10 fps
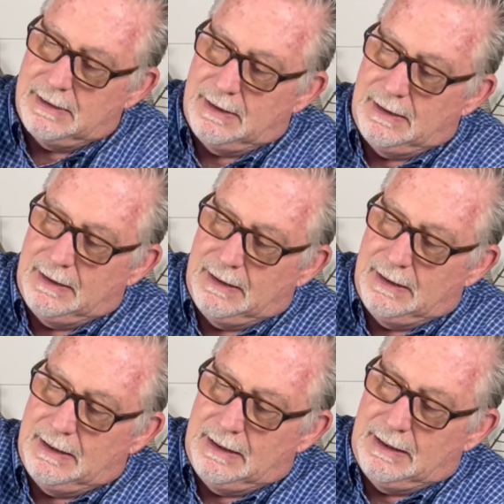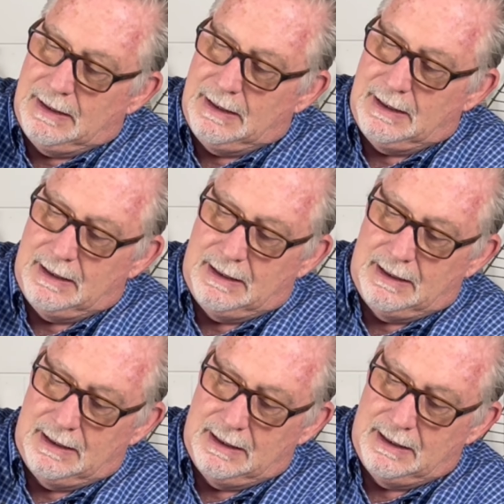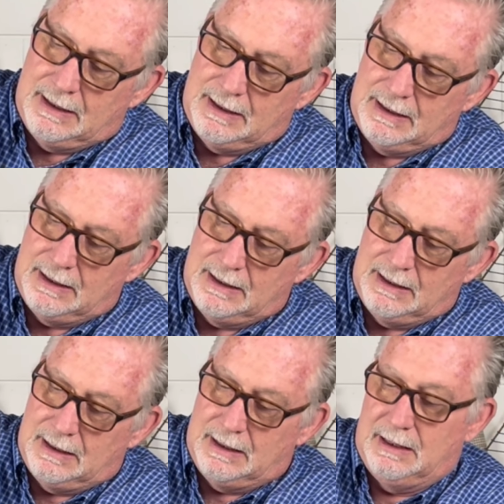(silence)